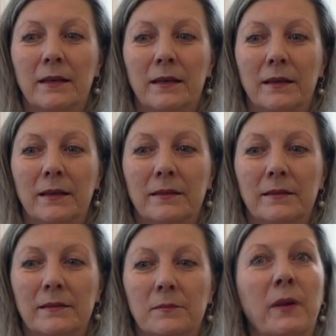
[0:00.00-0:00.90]

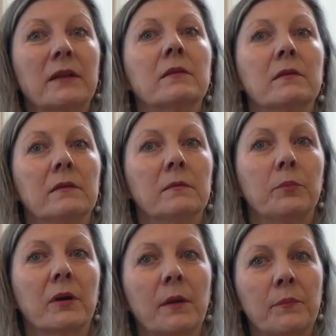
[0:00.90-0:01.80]
And but
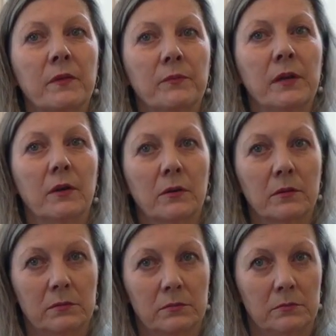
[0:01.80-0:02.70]
perhaps we
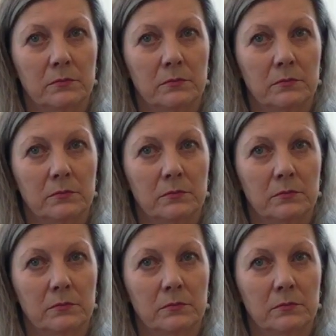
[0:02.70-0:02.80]
are